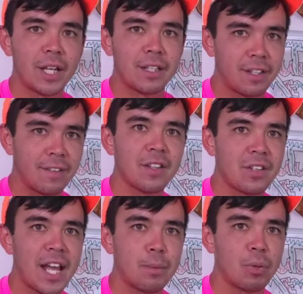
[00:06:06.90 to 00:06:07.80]
get to this
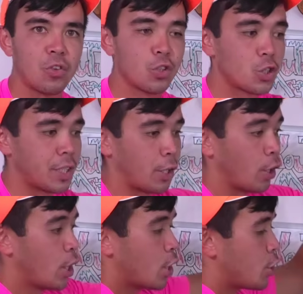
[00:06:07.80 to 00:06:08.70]
end position here.
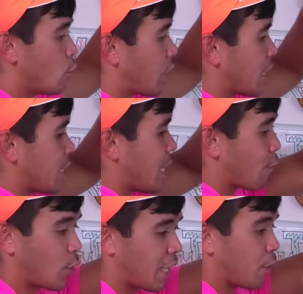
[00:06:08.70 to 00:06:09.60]
You can
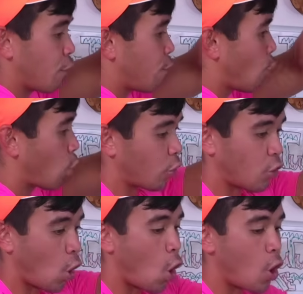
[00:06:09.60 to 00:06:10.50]
never get the
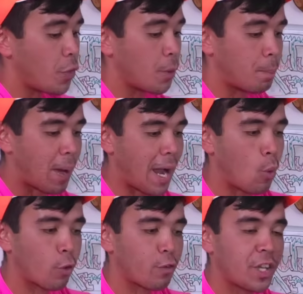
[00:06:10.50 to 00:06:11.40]
force on the
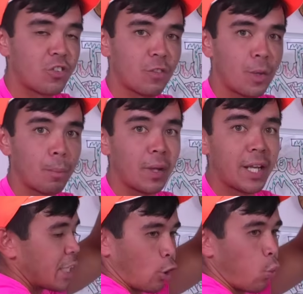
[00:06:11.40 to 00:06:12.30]
power face of the
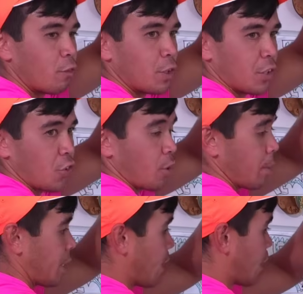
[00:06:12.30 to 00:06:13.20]
blade equivalent to
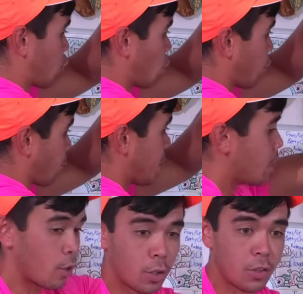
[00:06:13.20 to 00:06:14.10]
somebody that is going from
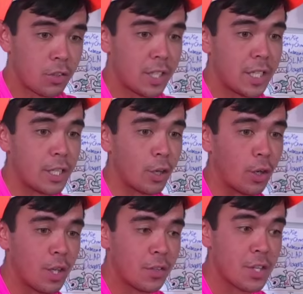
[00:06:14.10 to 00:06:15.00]
here to here.
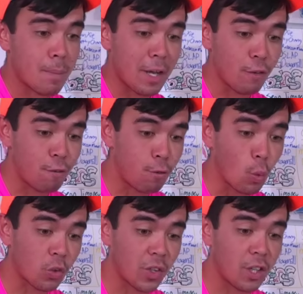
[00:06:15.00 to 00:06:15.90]
The amount of
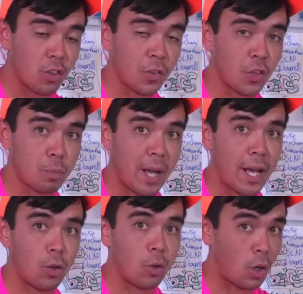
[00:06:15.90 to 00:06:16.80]
force that is on this
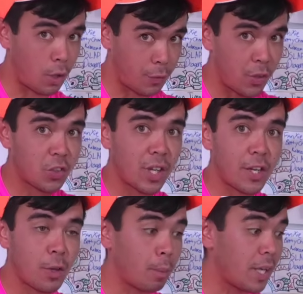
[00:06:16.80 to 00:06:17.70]
paddle on this side
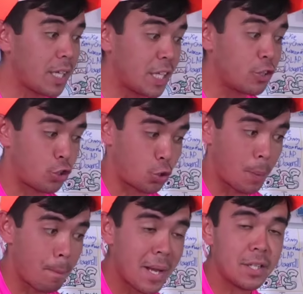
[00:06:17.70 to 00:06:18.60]
of the blade is
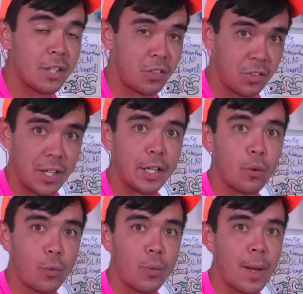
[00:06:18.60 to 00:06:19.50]
tremendous as I go
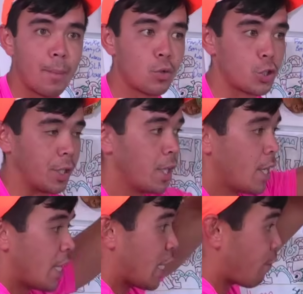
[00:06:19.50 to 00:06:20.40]
through that motion.
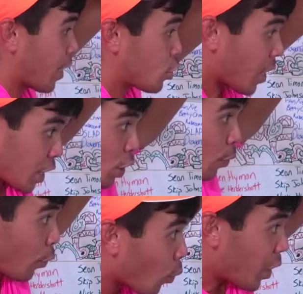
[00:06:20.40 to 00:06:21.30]
If I try to go
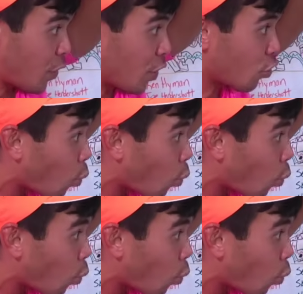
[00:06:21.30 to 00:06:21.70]
through it this